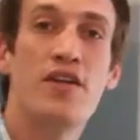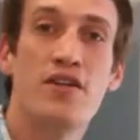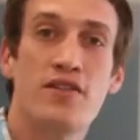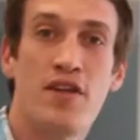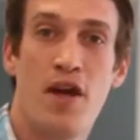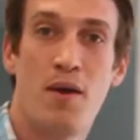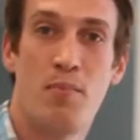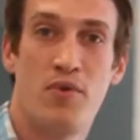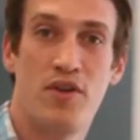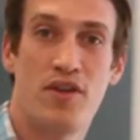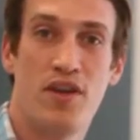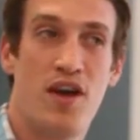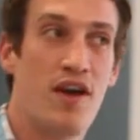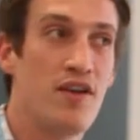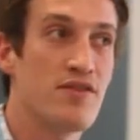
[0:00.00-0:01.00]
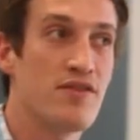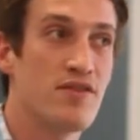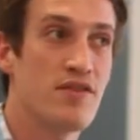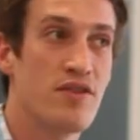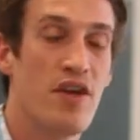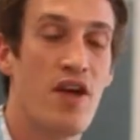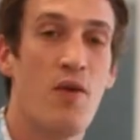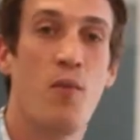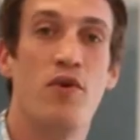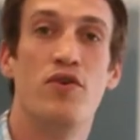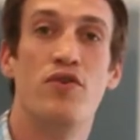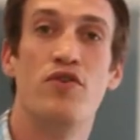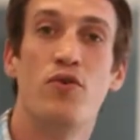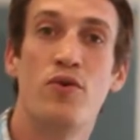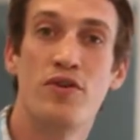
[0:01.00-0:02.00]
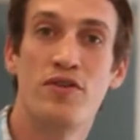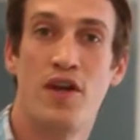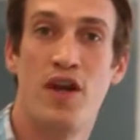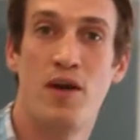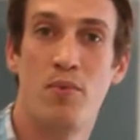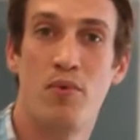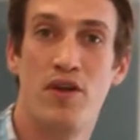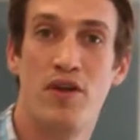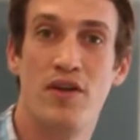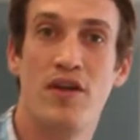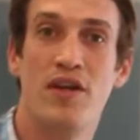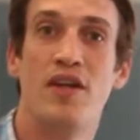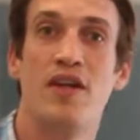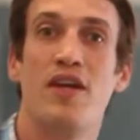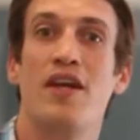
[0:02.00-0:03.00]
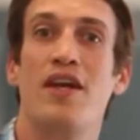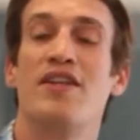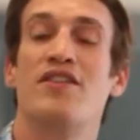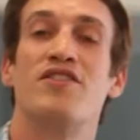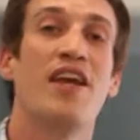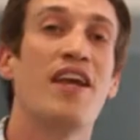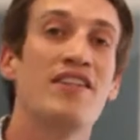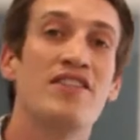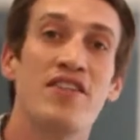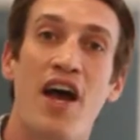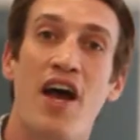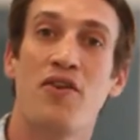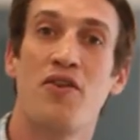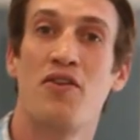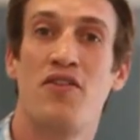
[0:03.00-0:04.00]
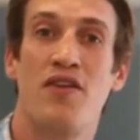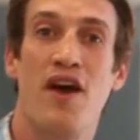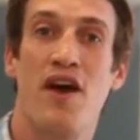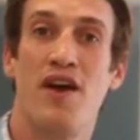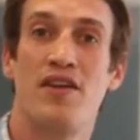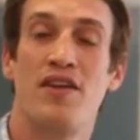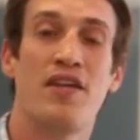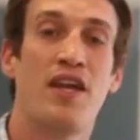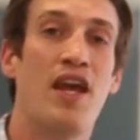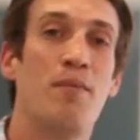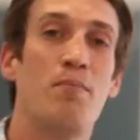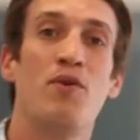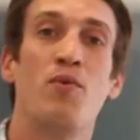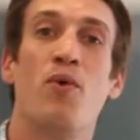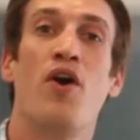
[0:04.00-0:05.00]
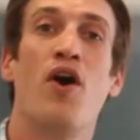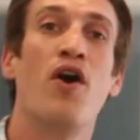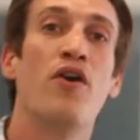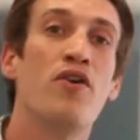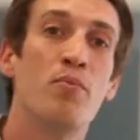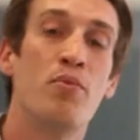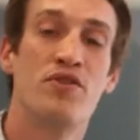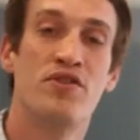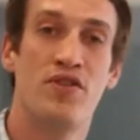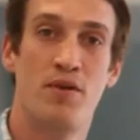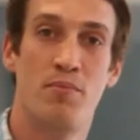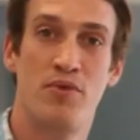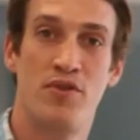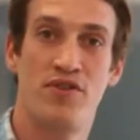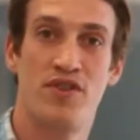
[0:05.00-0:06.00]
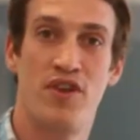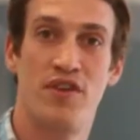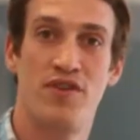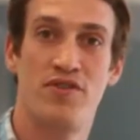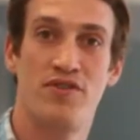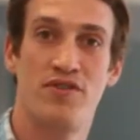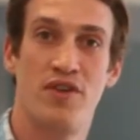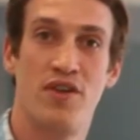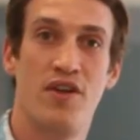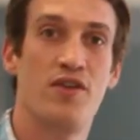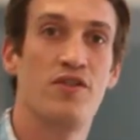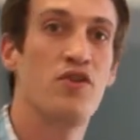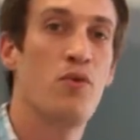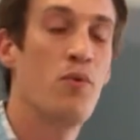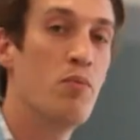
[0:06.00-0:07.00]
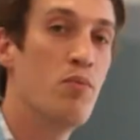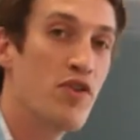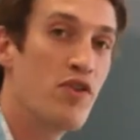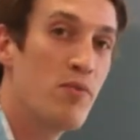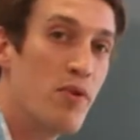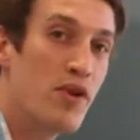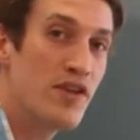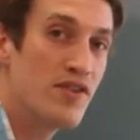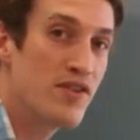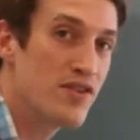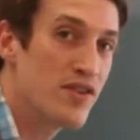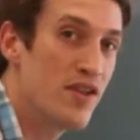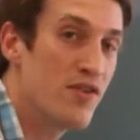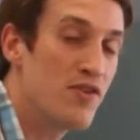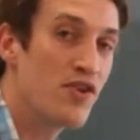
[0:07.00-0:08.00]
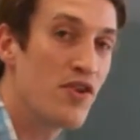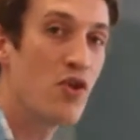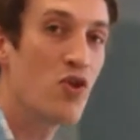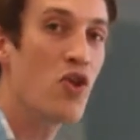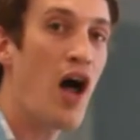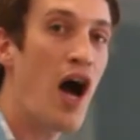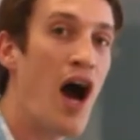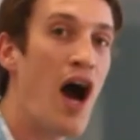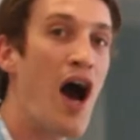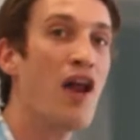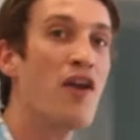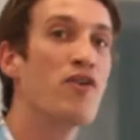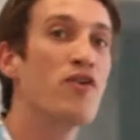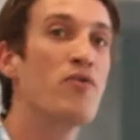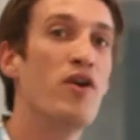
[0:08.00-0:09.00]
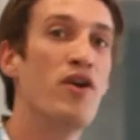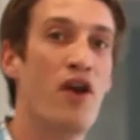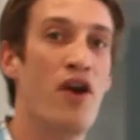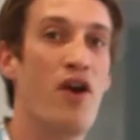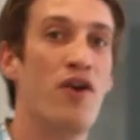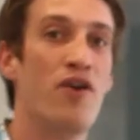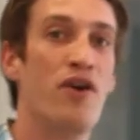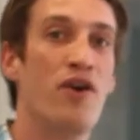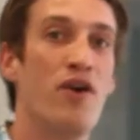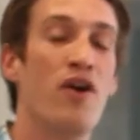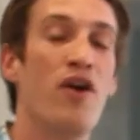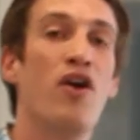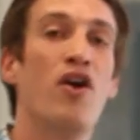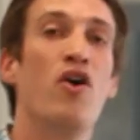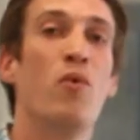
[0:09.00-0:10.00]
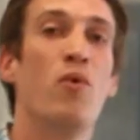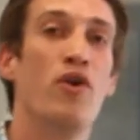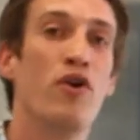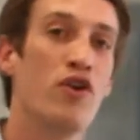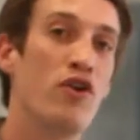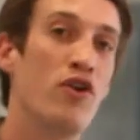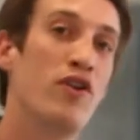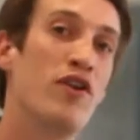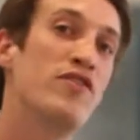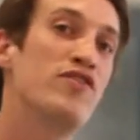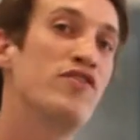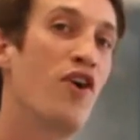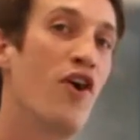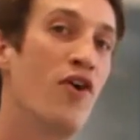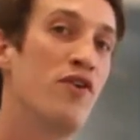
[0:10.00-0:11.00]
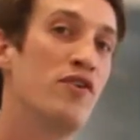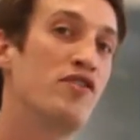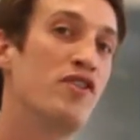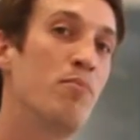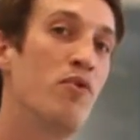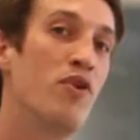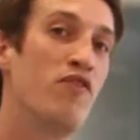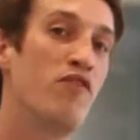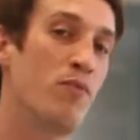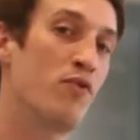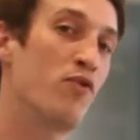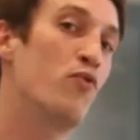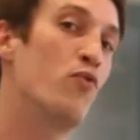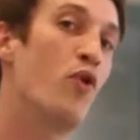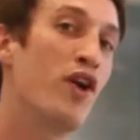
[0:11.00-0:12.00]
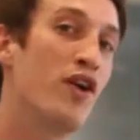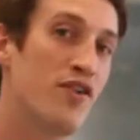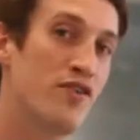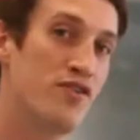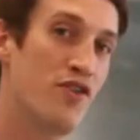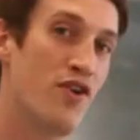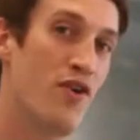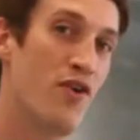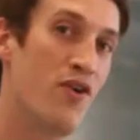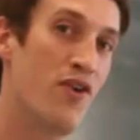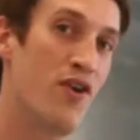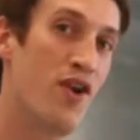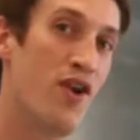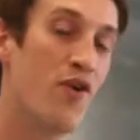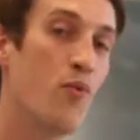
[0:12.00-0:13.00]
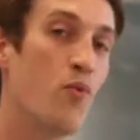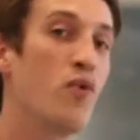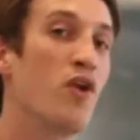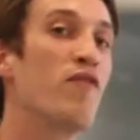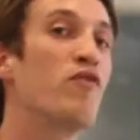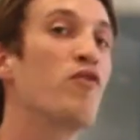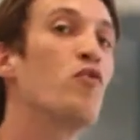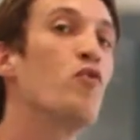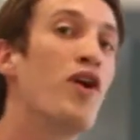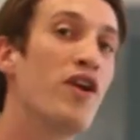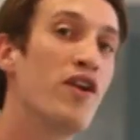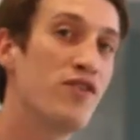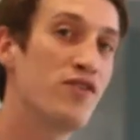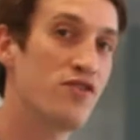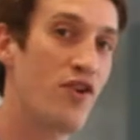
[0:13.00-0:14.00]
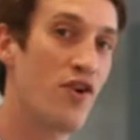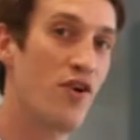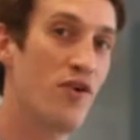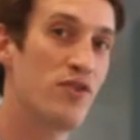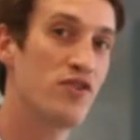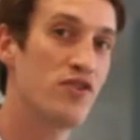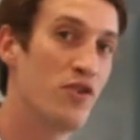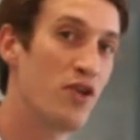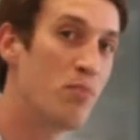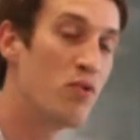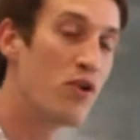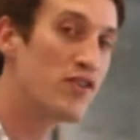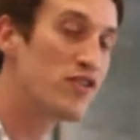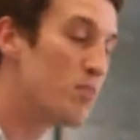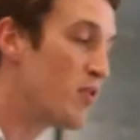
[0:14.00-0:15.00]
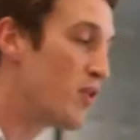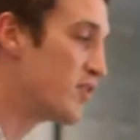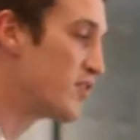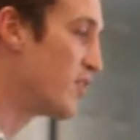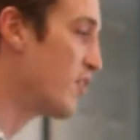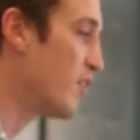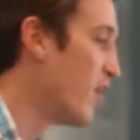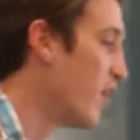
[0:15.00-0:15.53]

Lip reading: a template, guys, and when you're doing a template, it's exactly that. It can't be 100% precise. So when we bring the pieces in, there's a lot of gray area where a good installer is separated from a great installer. We have great installers. So he brings the piece in,